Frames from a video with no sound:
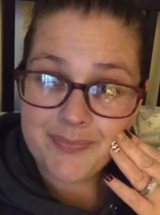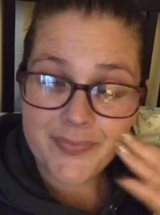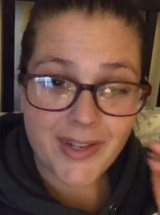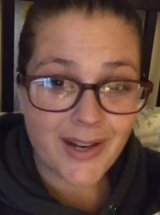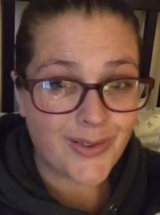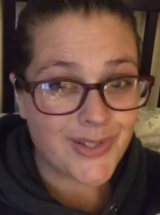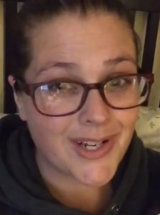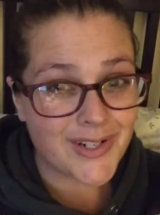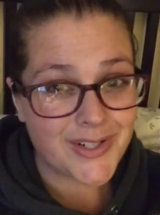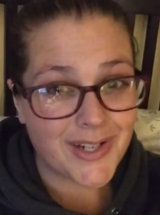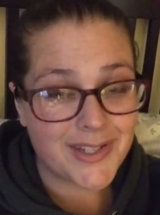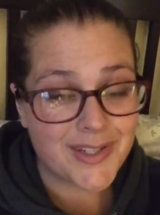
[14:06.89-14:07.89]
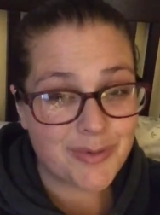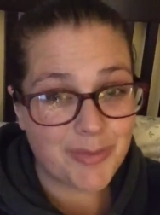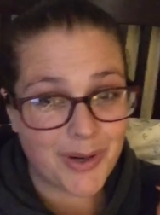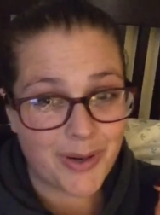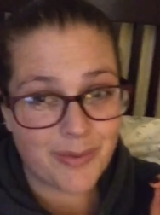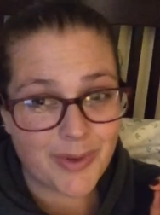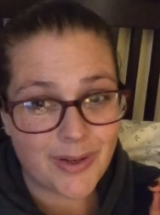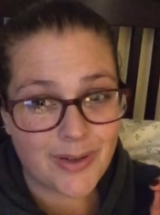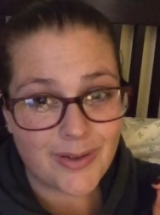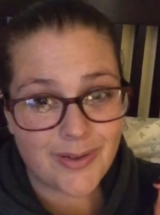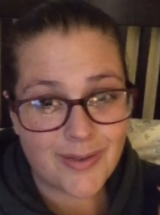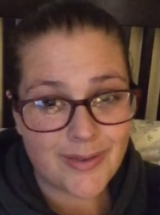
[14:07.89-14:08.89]
And I will talk to you guys
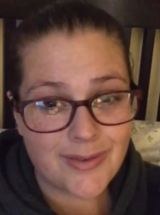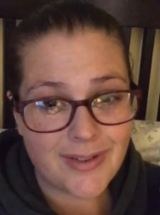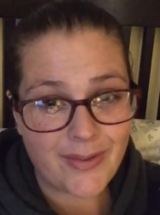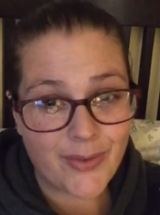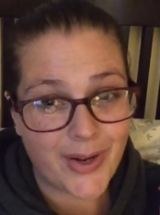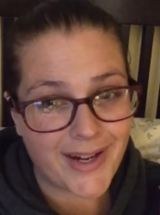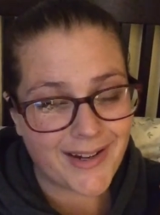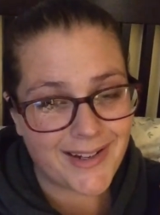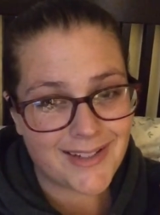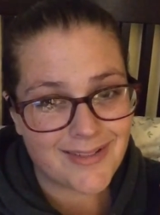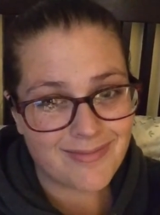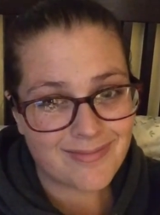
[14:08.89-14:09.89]
tomorrow. Have a great night.